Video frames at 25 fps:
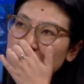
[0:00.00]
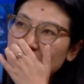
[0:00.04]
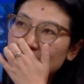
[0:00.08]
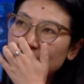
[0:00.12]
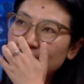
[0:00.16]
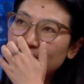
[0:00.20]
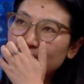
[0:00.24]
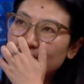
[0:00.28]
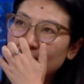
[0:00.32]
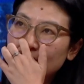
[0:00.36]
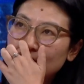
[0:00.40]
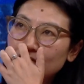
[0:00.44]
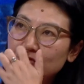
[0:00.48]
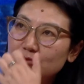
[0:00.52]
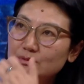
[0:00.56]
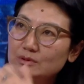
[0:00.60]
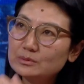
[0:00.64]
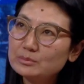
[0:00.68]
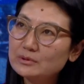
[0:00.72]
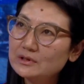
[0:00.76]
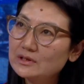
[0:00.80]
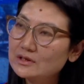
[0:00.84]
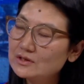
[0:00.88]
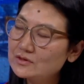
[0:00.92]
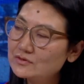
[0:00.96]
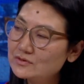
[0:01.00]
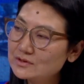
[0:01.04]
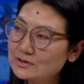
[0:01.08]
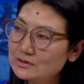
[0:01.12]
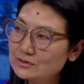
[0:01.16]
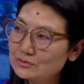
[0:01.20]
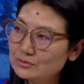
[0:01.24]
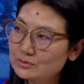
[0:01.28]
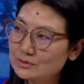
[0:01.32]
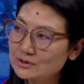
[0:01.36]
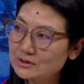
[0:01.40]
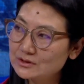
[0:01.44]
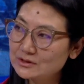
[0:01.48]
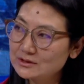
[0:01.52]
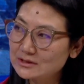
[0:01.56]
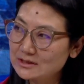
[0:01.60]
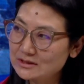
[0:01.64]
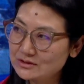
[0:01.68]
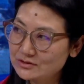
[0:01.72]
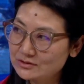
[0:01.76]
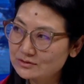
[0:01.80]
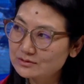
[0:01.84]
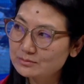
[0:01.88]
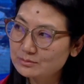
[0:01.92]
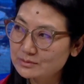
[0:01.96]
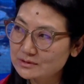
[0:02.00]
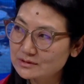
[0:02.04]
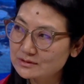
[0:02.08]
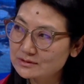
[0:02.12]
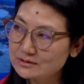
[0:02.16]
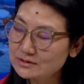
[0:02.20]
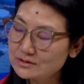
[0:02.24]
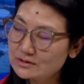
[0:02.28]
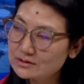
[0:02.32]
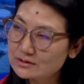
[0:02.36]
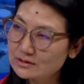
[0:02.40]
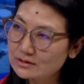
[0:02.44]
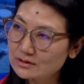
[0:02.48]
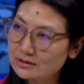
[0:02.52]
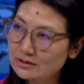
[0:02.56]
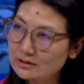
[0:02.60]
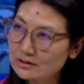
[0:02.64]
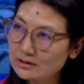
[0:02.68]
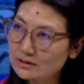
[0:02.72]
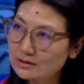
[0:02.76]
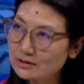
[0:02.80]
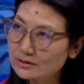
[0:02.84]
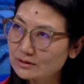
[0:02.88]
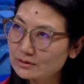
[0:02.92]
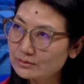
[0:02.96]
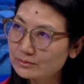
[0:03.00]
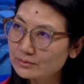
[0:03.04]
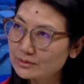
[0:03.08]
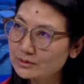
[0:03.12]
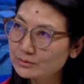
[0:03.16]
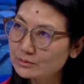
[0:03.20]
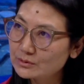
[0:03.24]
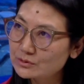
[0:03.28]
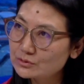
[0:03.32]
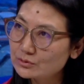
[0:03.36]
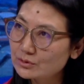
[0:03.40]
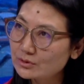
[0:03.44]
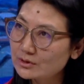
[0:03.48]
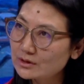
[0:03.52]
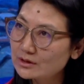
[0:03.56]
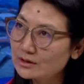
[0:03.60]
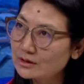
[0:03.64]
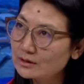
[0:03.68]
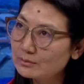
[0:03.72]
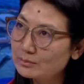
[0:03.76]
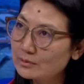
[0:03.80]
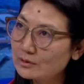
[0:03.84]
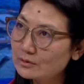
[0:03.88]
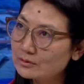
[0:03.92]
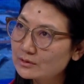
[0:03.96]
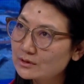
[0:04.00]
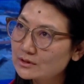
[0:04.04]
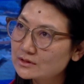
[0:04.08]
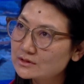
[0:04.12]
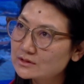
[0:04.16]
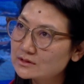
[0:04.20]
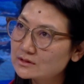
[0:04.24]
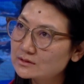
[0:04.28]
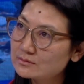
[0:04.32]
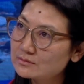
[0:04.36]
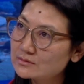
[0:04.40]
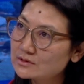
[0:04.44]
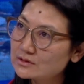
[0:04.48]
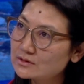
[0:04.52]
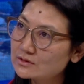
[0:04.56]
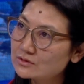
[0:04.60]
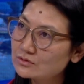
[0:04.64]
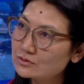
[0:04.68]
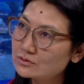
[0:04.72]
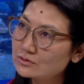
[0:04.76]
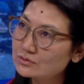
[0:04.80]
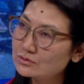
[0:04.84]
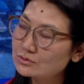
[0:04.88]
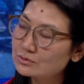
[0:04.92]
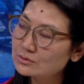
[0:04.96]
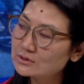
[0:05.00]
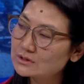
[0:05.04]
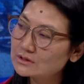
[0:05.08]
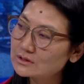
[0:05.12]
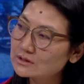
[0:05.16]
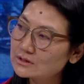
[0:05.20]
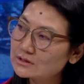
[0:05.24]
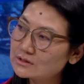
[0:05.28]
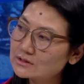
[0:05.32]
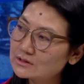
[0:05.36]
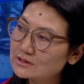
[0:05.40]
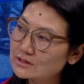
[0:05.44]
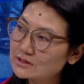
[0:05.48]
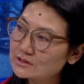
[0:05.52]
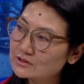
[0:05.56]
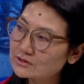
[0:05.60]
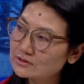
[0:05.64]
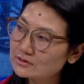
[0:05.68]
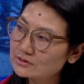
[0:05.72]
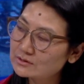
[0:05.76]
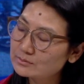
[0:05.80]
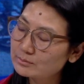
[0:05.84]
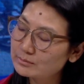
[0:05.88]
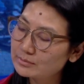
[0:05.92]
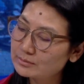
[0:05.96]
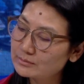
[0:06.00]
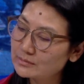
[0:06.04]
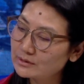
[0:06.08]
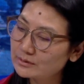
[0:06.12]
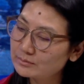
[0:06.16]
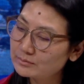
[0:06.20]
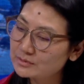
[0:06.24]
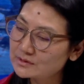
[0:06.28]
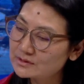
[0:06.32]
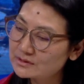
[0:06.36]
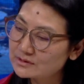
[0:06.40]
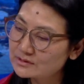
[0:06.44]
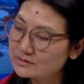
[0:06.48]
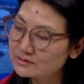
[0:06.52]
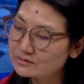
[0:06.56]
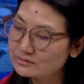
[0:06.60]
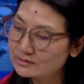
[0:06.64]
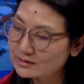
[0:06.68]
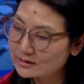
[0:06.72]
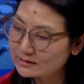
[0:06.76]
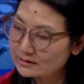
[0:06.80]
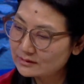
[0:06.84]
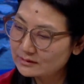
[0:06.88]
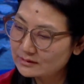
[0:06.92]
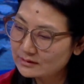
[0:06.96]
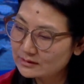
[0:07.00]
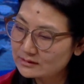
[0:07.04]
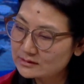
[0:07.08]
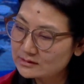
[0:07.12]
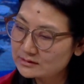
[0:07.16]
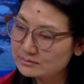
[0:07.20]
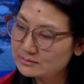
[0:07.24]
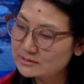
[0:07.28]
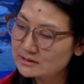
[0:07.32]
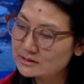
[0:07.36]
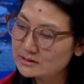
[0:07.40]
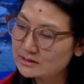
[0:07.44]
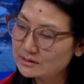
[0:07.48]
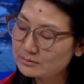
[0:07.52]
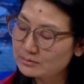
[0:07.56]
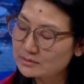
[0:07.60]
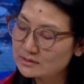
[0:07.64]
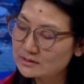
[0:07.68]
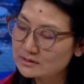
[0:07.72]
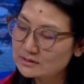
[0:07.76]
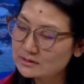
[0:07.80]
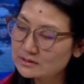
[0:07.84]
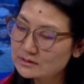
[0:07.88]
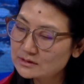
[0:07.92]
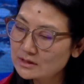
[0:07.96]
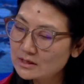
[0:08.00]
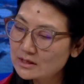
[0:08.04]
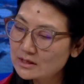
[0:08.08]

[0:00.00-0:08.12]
in fact will be catering to international business. When we're talking about customs, is to do with international business rather than domestic business.